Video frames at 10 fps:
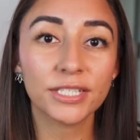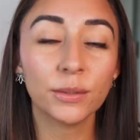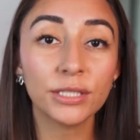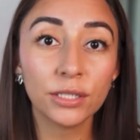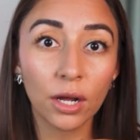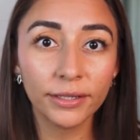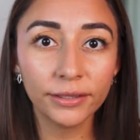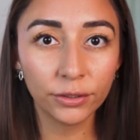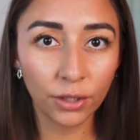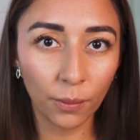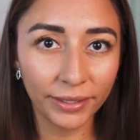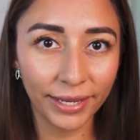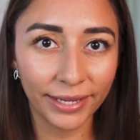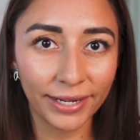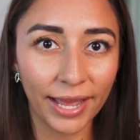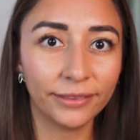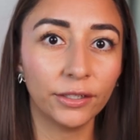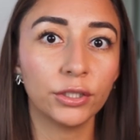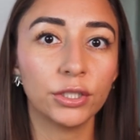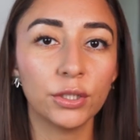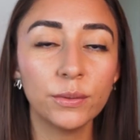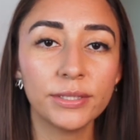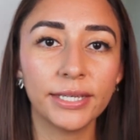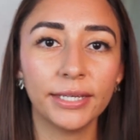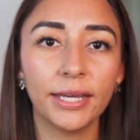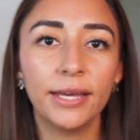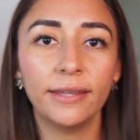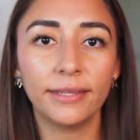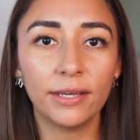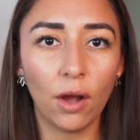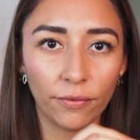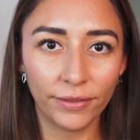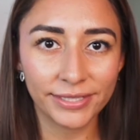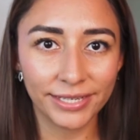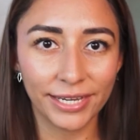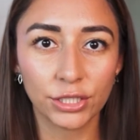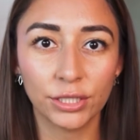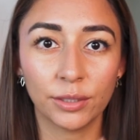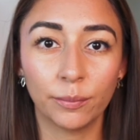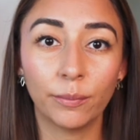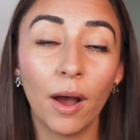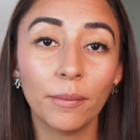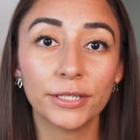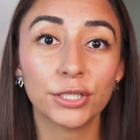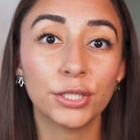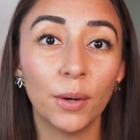So it's not like they're going in and they're using the authentication to publish.